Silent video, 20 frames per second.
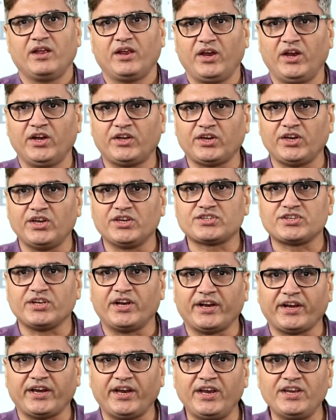It is
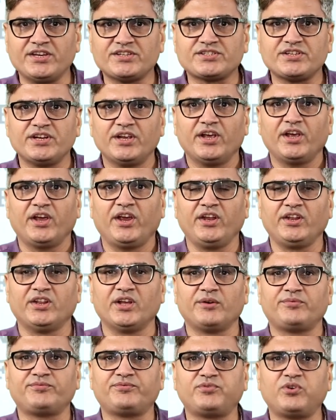arranged in
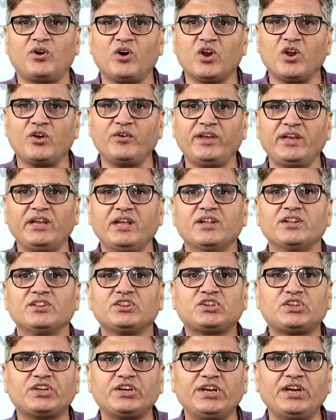the following
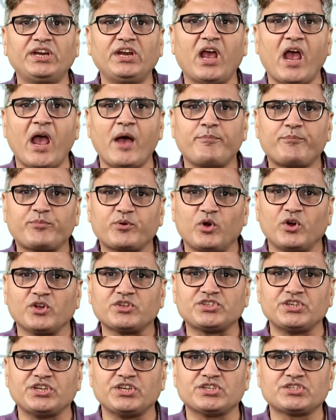three
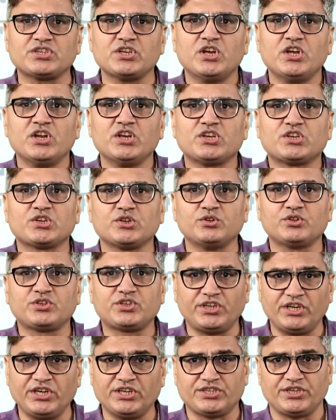approaches to
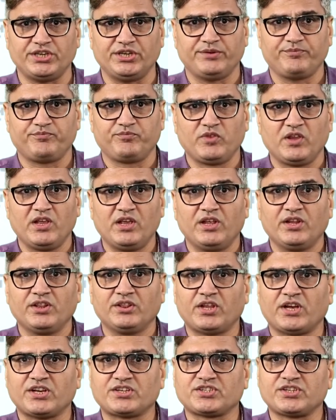teaching
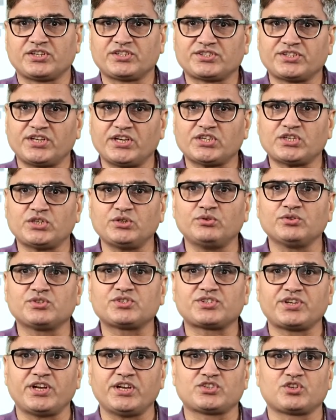the successive
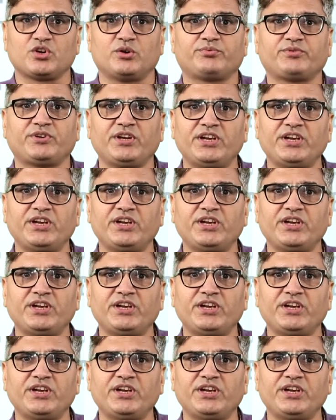stage of